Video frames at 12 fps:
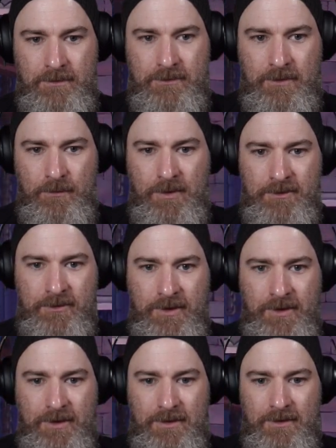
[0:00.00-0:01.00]
So I want to try
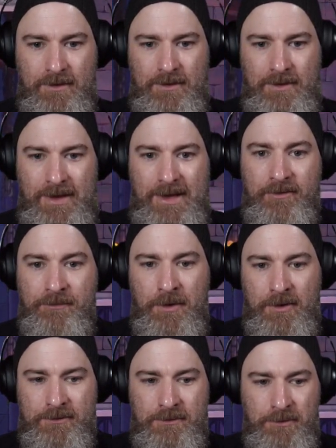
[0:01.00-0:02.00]
to, if
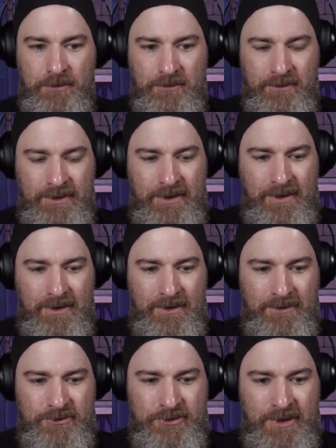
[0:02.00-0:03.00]
possible, get
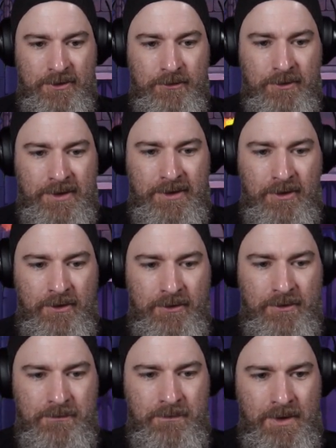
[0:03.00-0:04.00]
a general hit
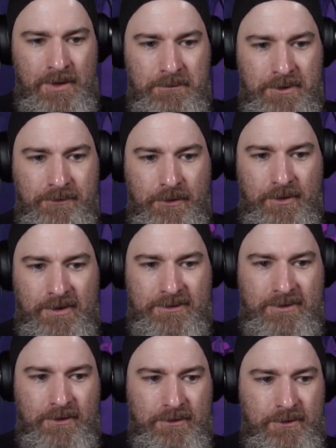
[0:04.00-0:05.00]
on them before I
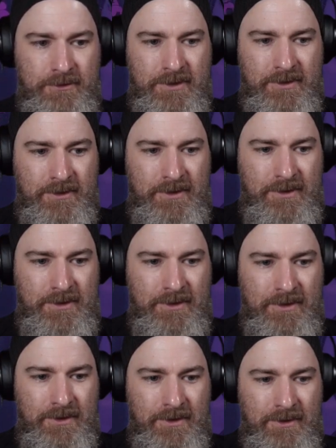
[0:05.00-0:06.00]
start using
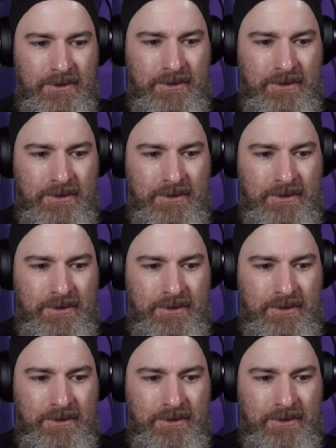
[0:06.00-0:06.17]
the